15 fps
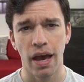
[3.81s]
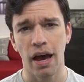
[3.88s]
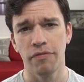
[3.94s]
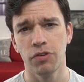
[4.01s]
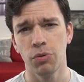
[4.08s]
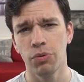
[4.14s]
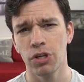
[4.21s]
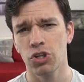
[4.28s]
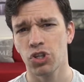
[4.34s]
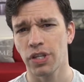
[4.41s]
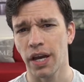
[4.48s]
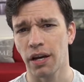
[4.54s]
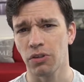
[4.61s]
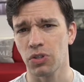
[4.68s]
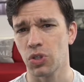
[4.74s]
Have you reached
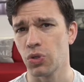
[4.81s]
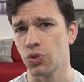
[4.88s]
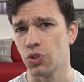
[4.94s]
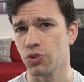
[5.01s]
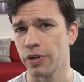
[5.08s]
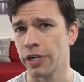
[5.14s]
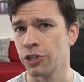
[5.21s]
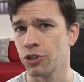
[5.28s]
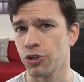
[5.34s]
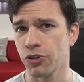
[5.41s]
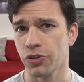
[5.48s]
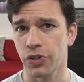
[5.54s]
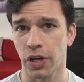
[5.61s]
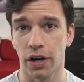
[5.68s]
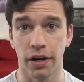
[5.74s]
out to
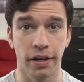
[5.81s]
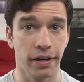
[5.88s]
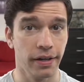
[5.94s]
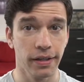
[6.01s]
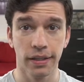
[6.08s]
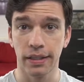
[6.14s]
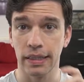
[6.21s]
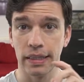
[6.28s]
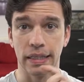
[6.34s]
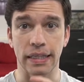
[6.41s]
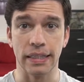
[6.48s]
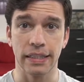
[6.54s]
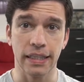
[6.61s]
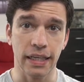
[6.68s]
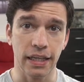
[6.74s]
strangers on
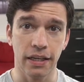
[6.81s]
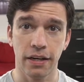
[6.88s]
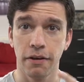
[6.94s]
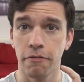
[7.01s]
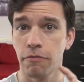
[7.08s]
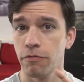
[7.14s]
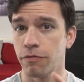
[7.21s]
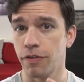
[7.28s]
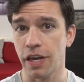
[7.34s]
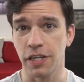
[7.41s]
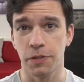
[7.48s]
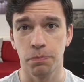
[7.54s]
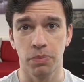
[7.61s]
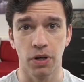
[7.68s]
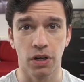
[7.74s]
LinkedIn,
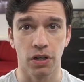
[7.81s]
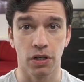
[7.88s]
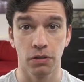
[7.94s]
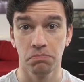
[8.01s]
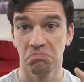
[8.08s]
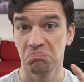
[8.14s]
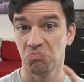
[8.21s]
Facebook,